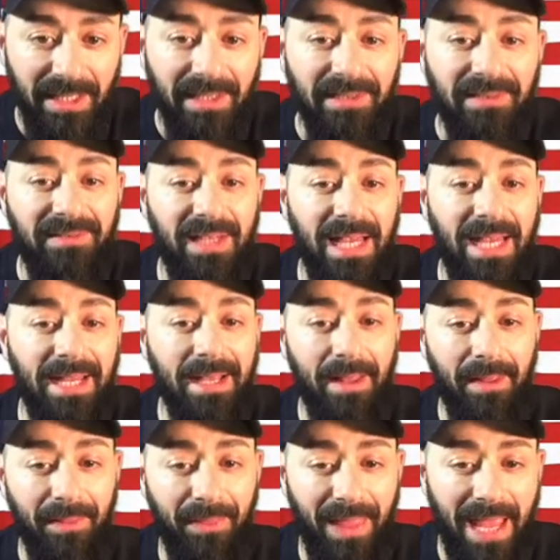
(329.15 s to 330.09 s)
say
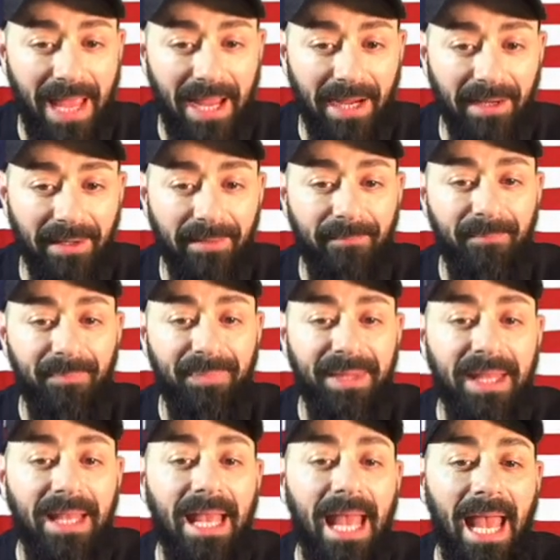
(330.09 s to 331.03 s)
there,
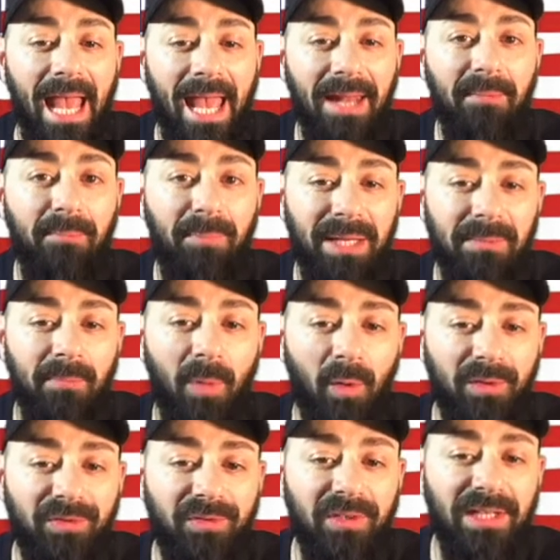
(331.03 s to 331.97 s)
and be
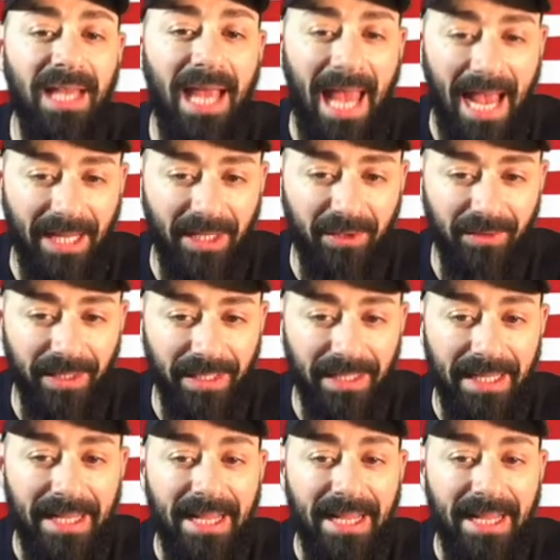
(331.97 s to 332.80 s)
mostly accurate.